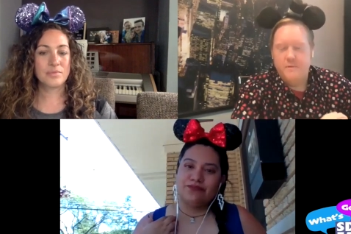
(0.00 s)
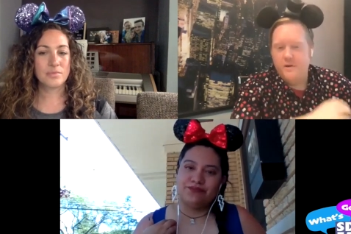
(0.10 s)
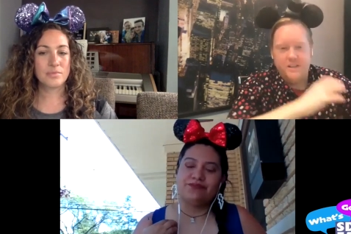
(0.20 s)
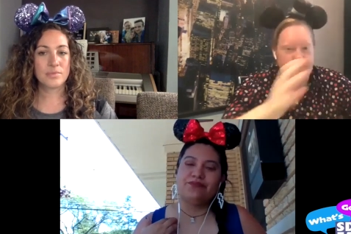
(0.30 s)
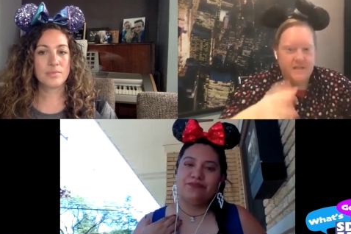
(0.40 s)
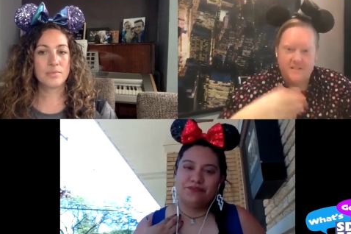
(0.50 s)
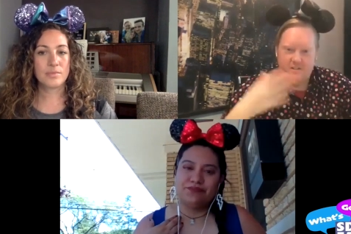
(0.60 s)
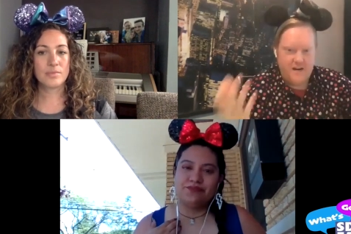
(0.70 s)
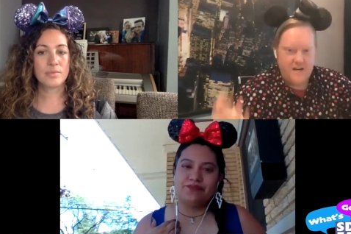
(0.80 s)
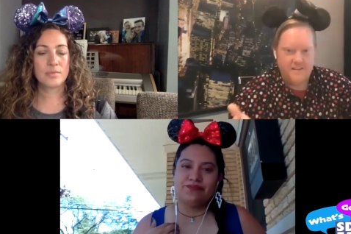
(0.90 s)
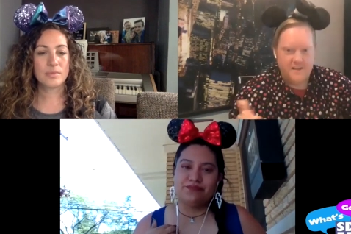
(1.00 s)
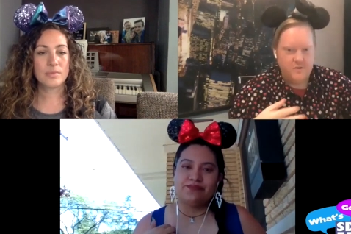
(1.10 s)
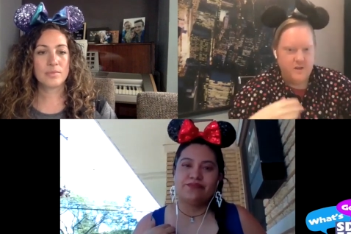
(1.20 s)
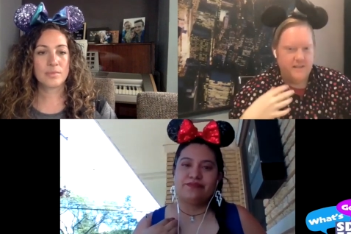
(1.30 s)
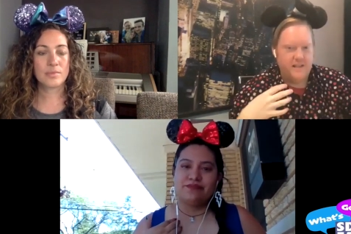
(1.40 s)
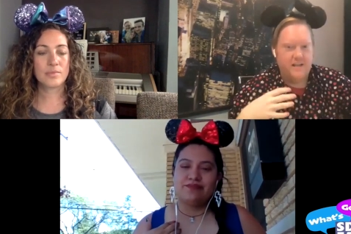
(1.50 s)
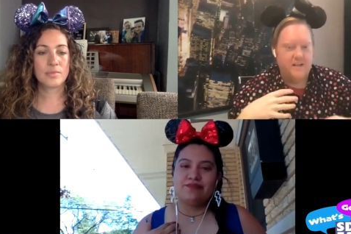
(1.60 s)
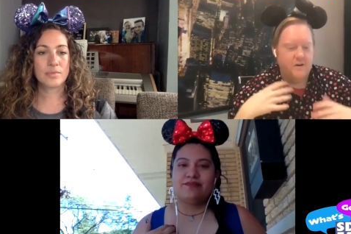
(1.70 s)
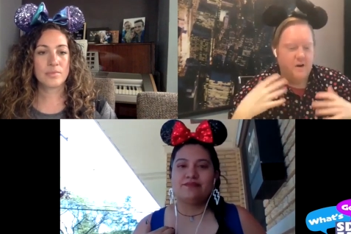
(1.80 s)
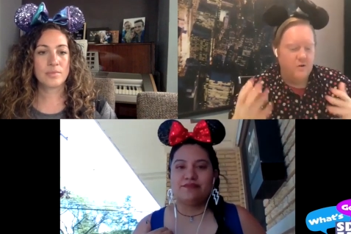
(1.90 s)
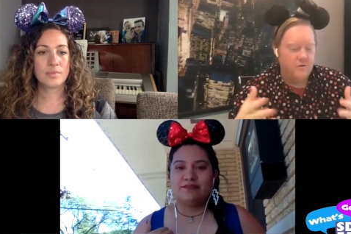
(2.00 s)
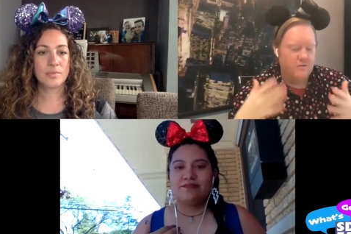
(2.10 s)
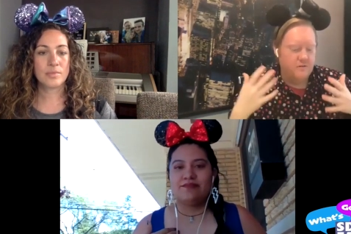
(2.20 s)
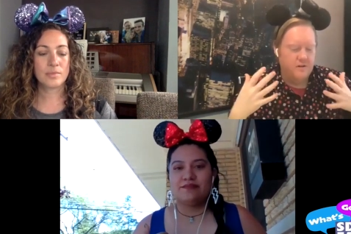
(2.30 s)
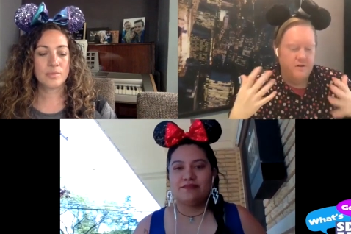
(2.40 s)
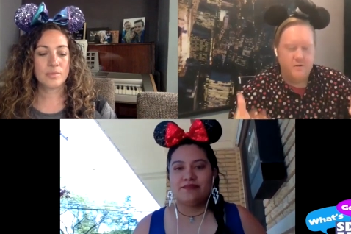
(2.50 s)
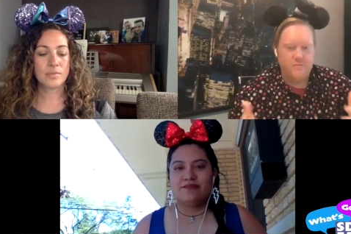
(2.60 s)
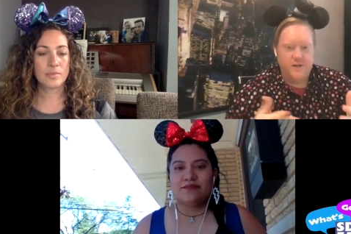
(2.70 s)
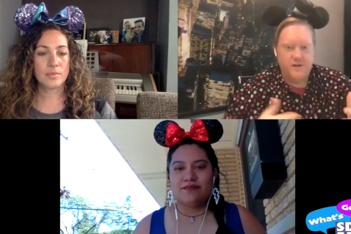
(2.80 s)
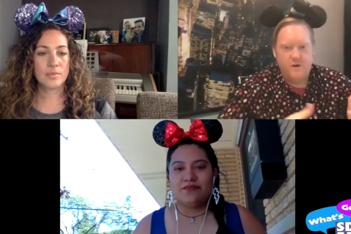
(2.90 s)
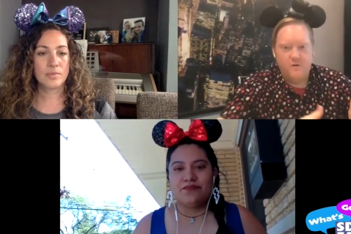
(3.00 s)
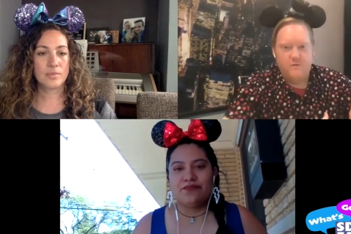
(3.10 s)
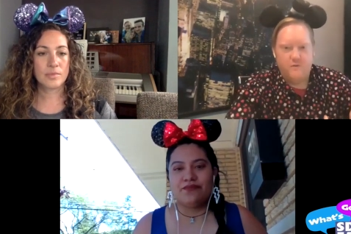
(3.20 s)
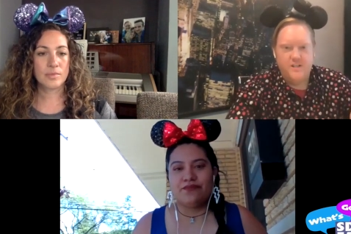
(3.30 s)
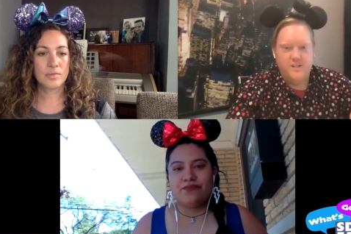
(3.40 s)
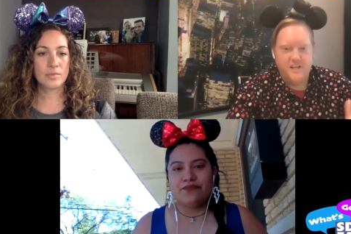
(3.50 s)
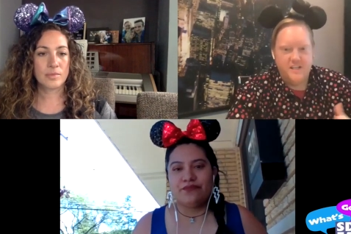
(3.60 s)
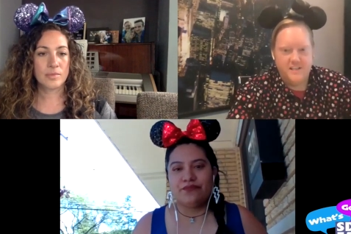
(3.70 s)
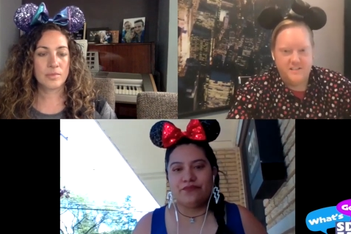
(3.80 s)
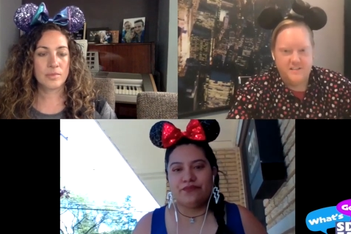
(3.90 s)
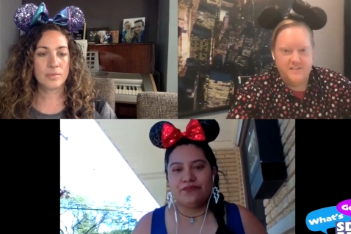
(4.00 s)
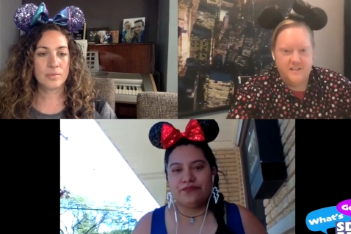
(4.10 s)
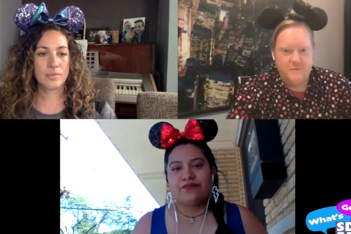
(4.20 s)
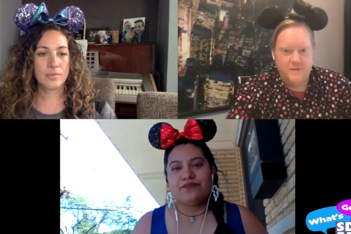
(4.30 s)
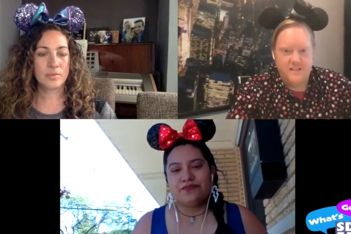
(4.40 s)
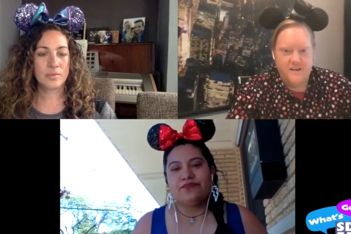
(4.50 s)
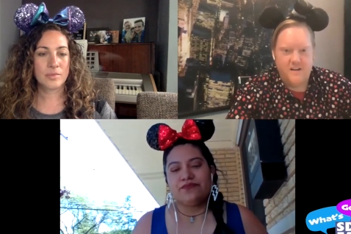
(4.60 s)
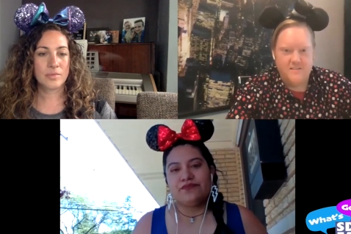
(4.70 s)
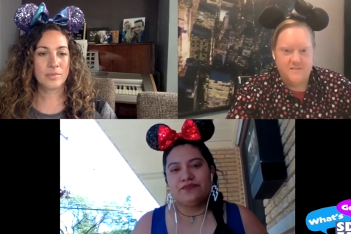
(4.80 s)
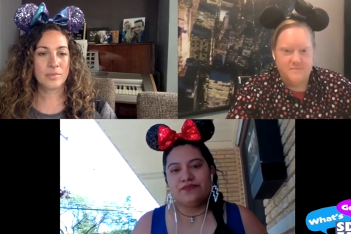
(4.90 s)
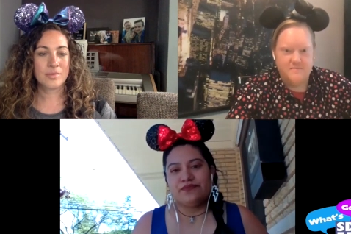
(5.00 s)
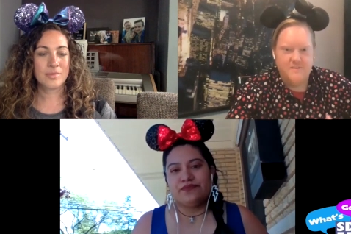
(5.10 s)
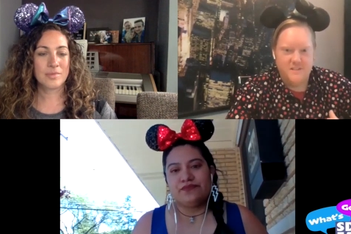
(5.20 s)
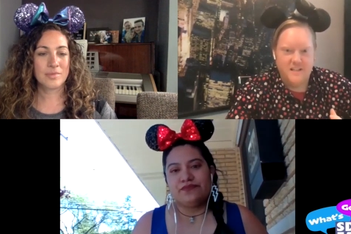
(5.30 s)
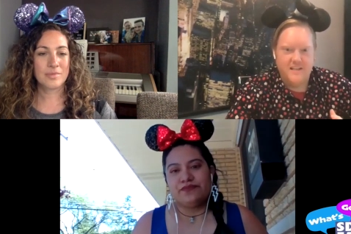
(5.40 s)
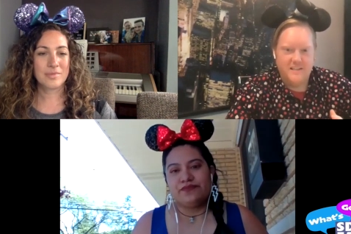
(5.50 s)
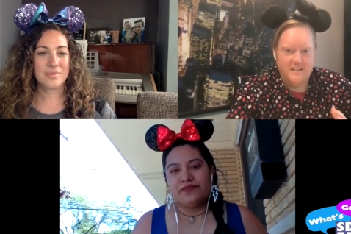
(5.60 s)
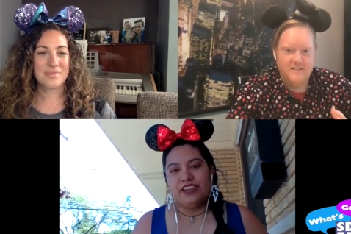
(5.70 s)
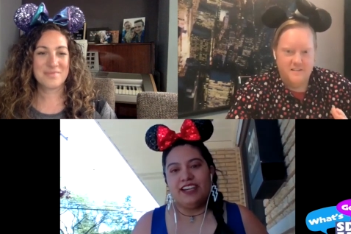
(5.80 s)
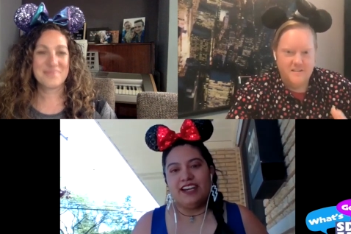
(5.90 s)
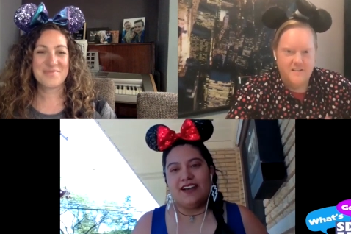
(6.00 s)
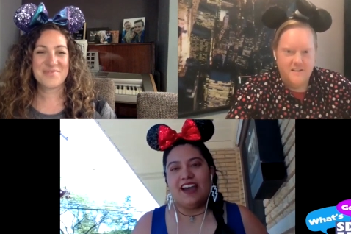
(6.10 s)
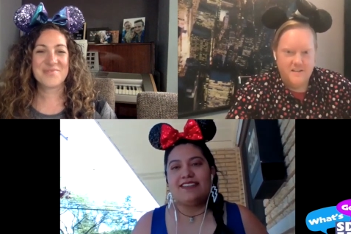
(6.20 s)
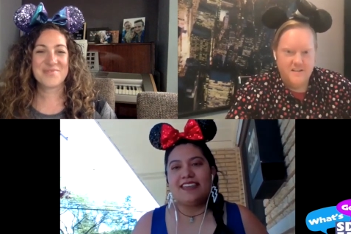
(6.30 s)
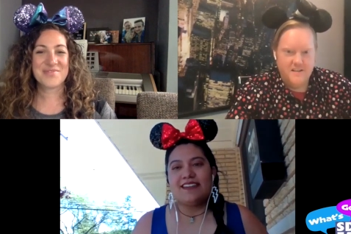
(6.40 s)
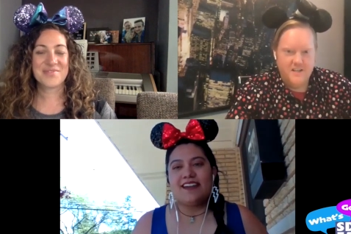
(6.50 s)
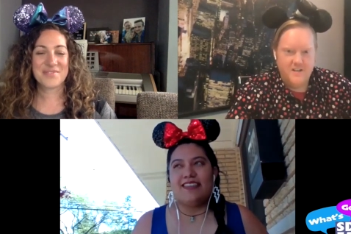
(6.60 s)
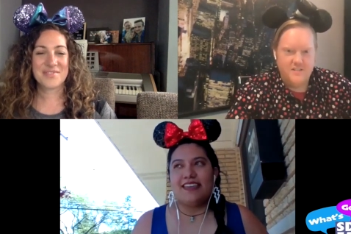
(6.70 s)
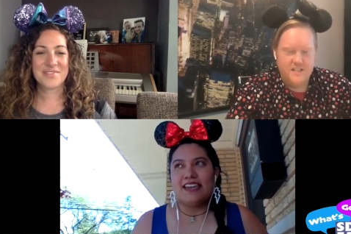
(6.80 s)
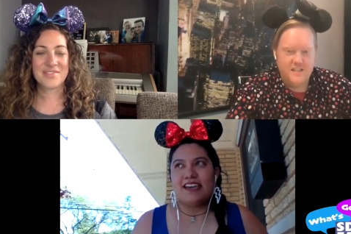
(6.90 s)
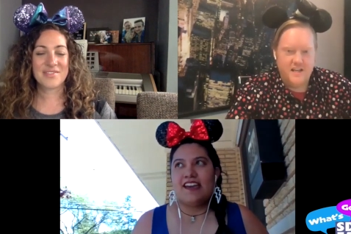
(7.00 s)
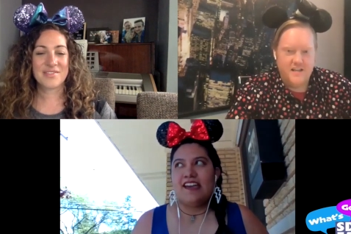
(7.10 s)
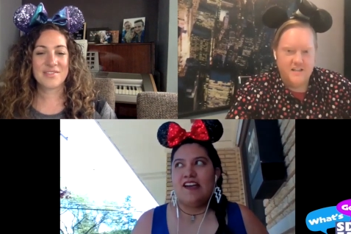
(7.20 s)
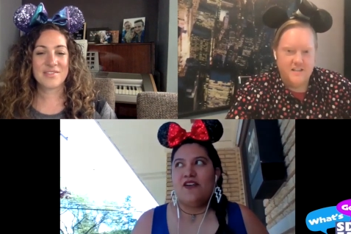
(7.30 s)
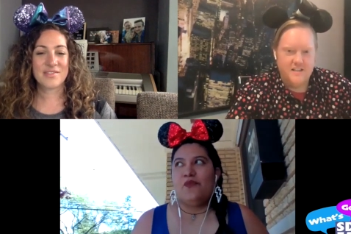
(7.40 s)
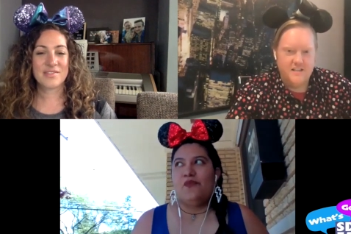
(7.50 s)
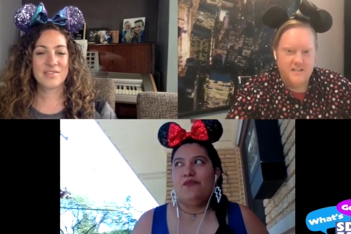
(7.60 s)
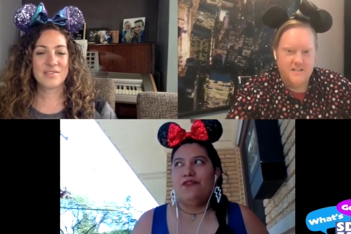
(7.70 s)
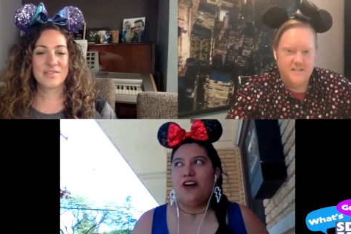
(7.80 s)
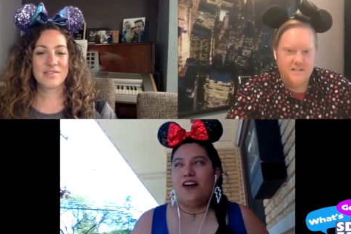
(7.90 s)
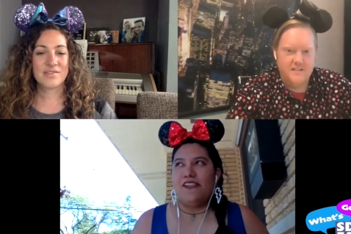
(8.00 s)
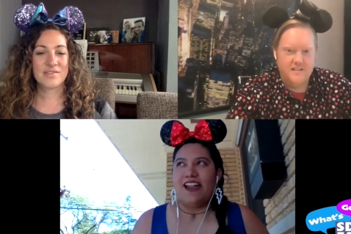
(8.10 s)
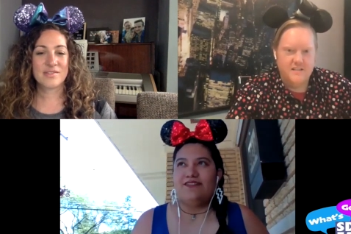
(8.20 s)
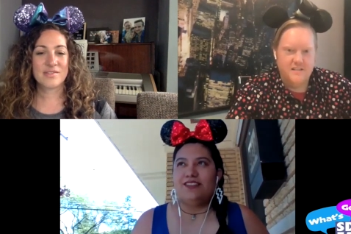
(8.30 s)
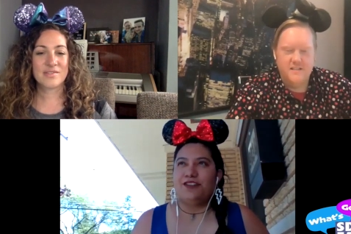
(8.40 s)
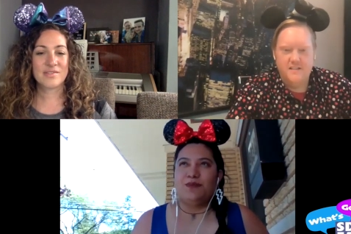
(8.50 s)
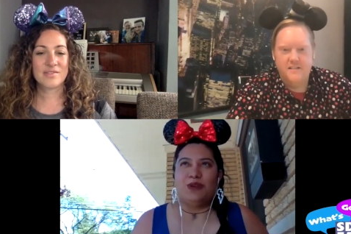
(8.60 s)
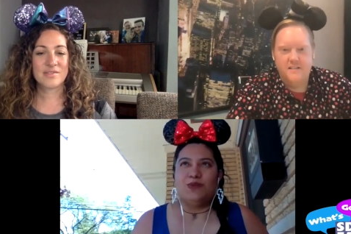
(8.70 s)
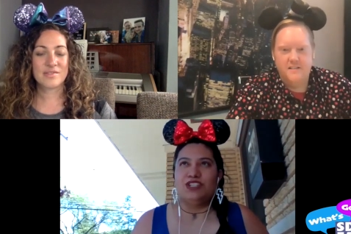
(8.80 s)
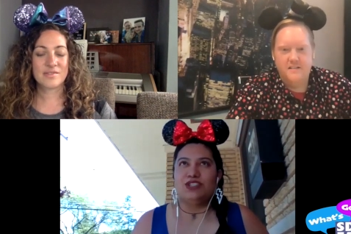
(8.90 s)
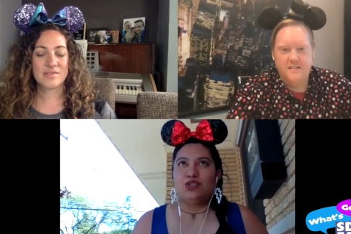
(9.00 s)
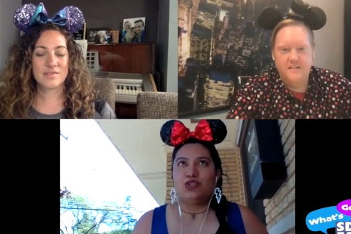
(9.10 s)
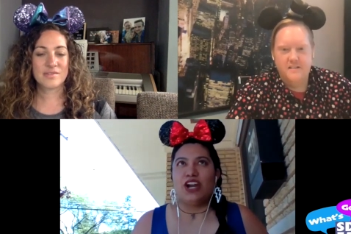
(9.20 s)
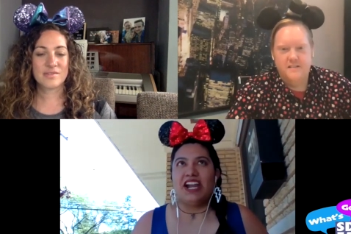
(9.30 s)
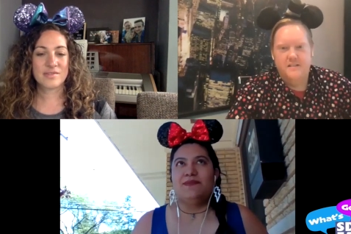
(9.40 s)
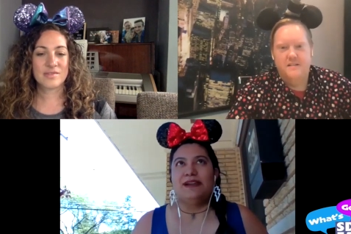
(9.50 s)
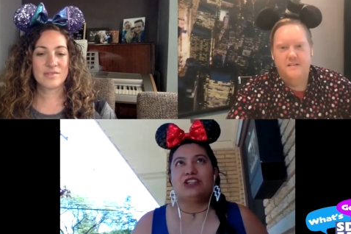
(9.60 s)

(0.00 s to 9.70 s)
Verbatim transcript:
Speaker 1: beauty and the beast or anything you had like your own you know you bring your own fresh ideas and it's like really awesome to like
Speaker 2: yeah i think i think see that a lot of it for me was trying to make